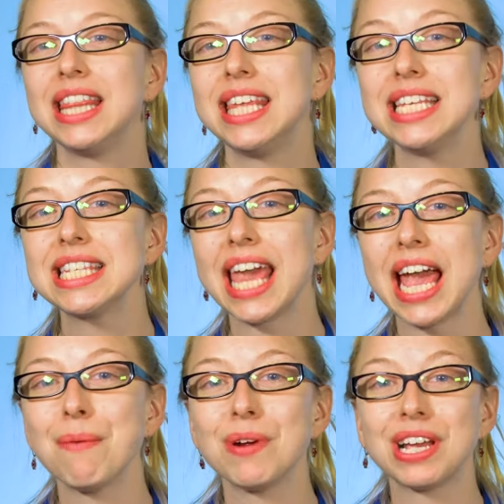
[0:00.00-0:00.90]
This
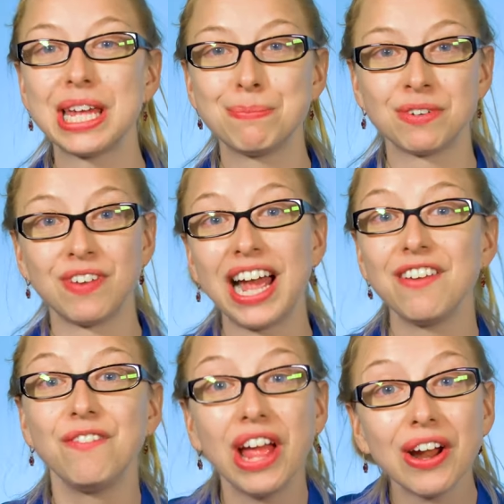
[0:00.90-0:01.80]
camera can
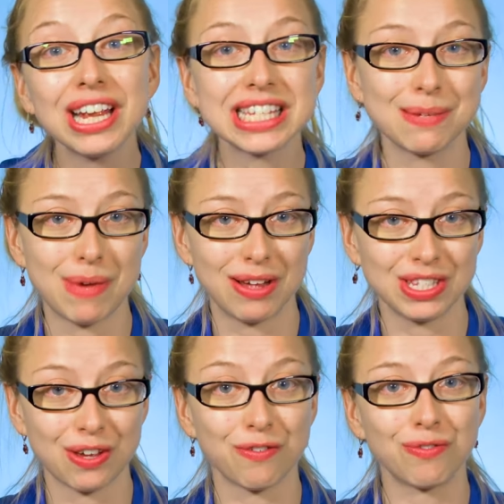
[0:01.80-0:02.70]
provide various
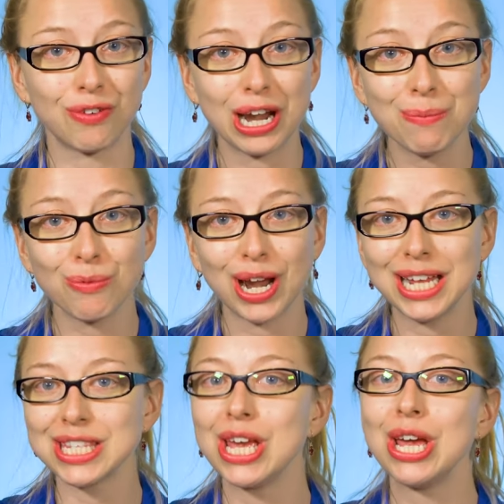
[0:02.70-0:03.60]
amounts of frame
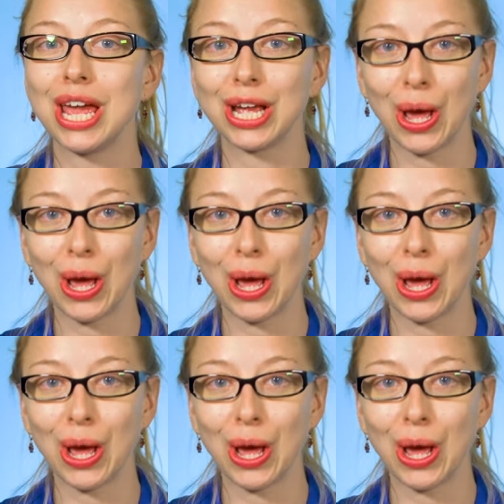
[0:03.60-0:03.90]
rates and